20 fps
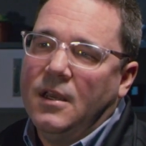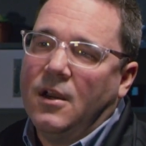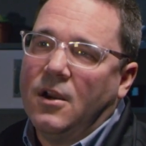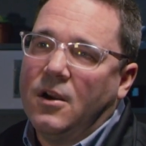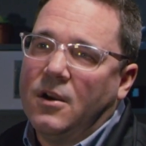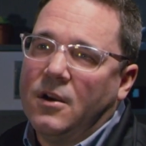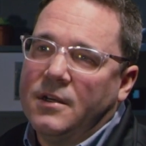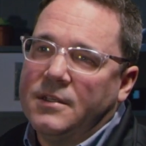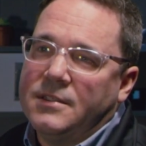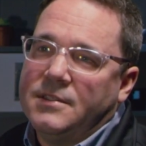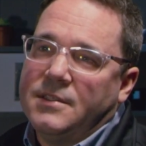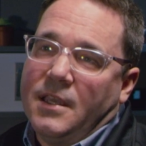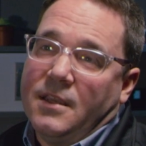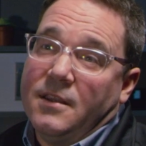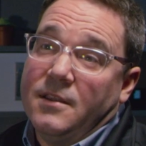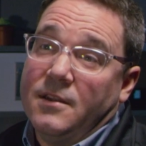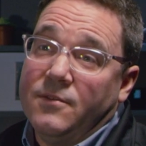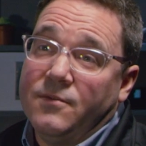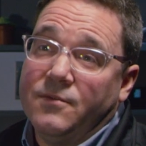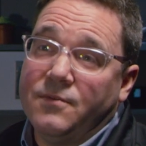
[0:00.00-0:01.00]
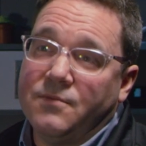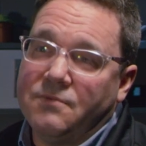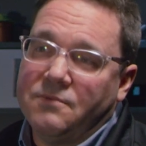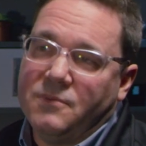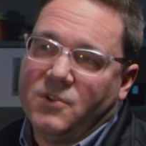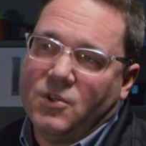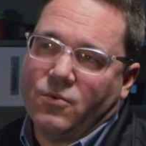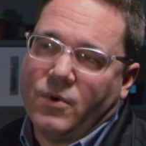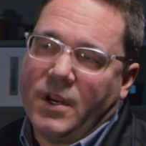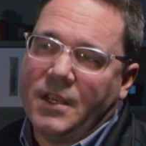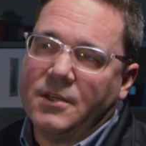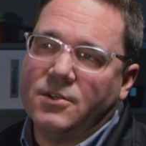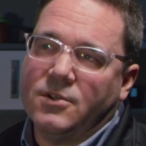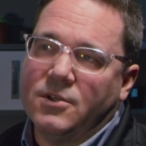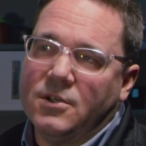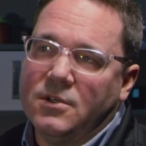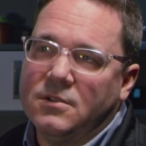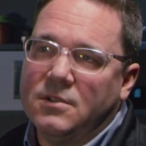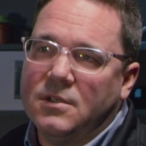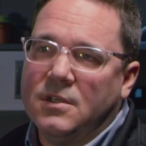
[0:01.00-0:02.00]
Our executive
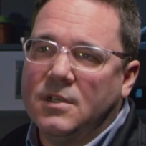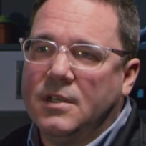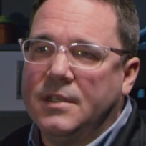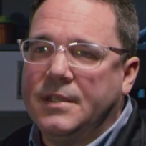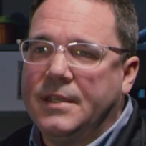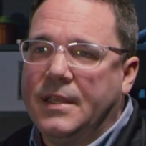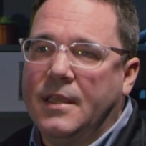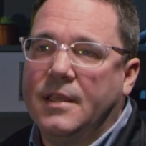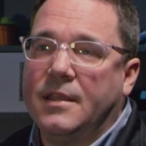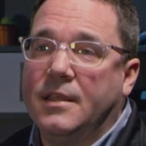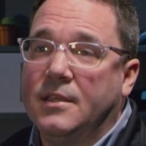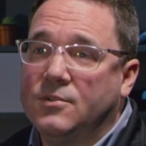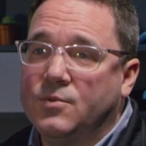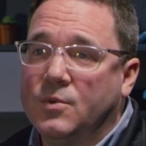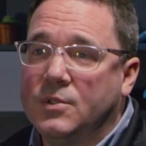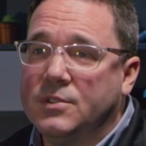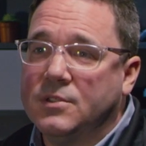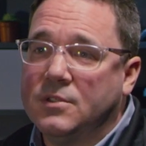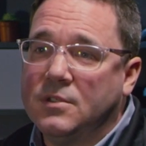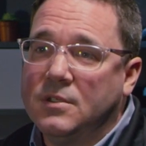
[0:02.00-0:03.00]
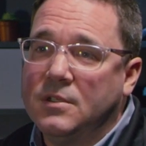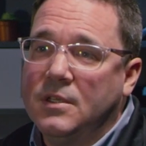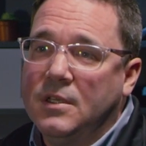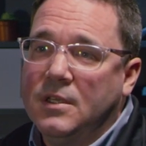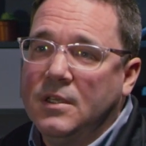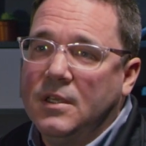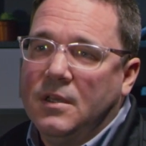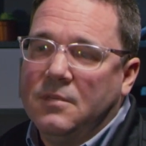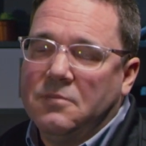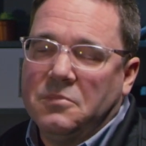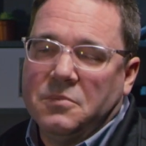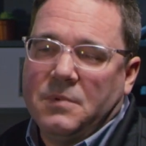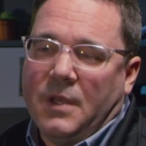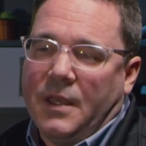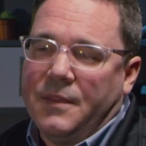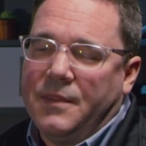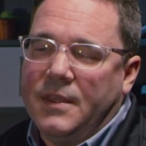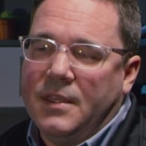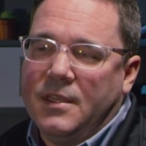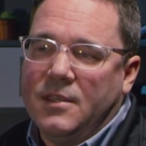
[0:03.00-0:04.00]
director, Dan Entwistle,
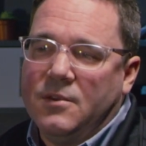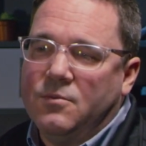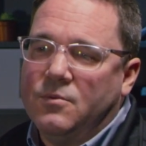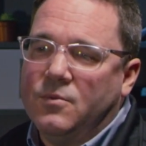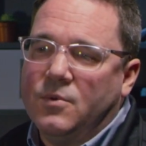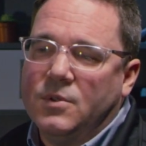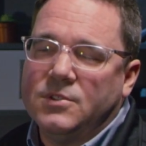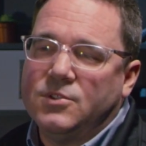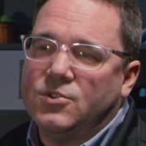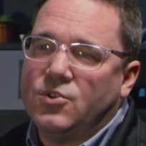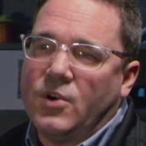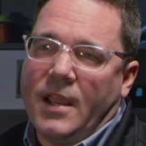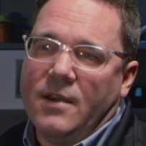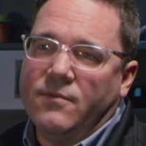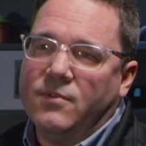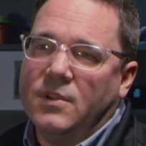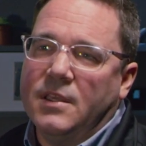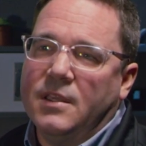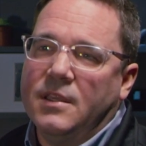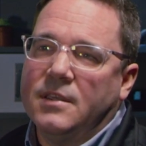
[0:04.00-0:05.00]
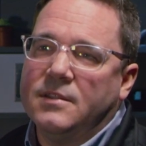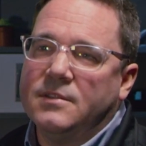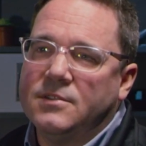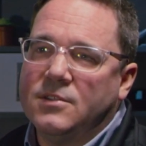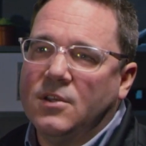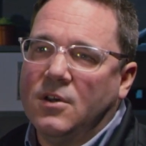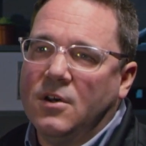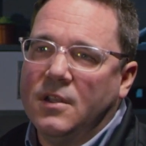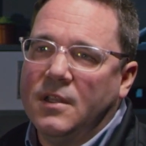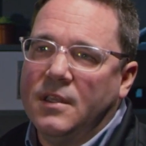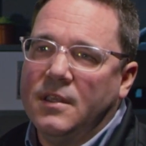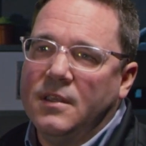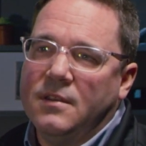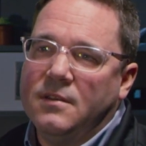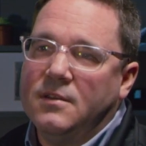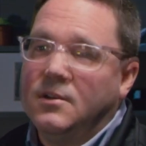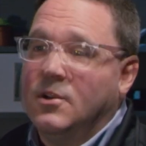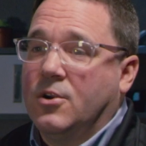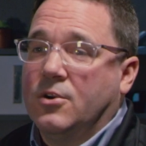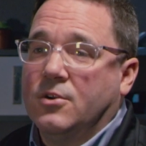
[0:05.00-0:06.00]
I think he was traveling and saw it in
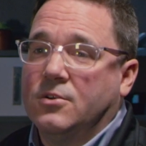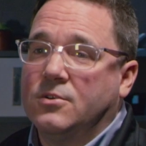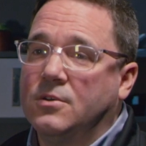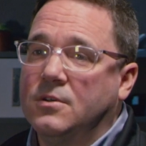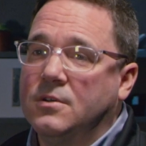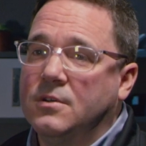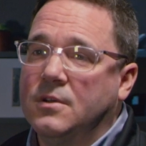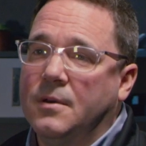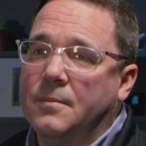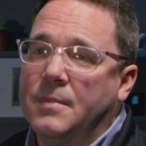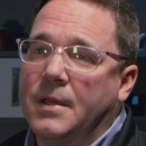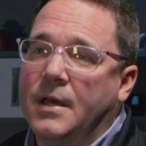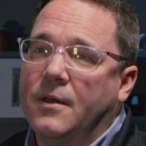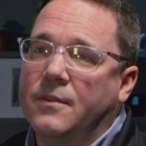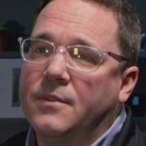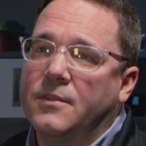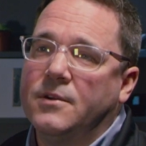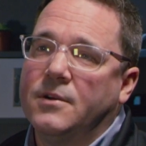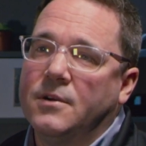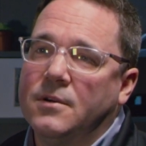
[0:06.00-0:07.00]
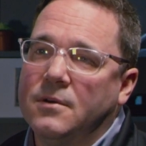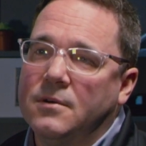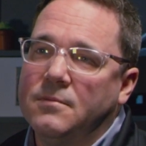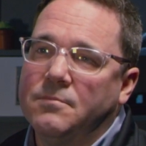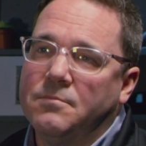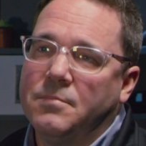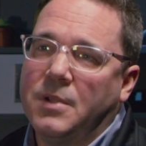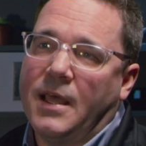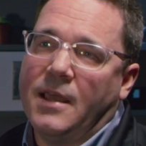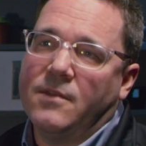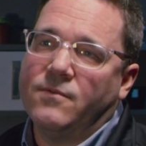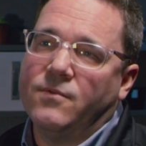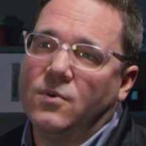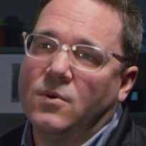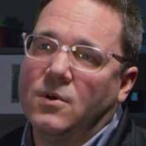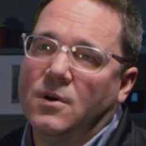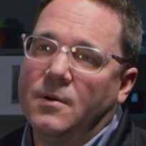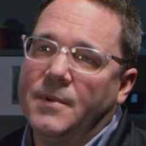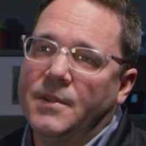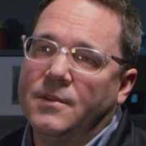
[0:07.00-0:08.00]
an article about their
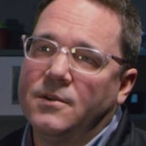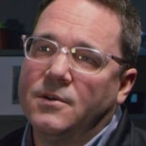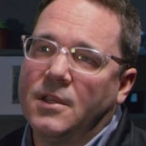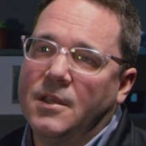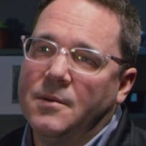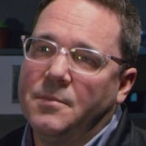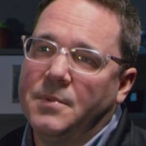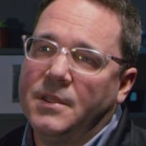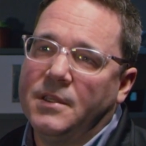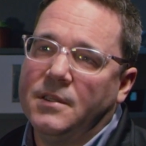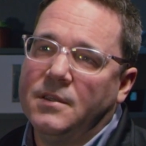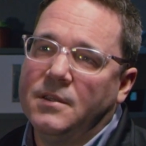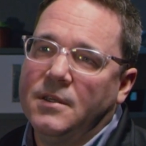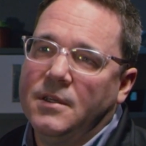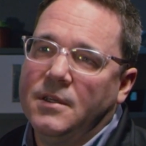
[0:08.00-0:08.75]
platform and their company.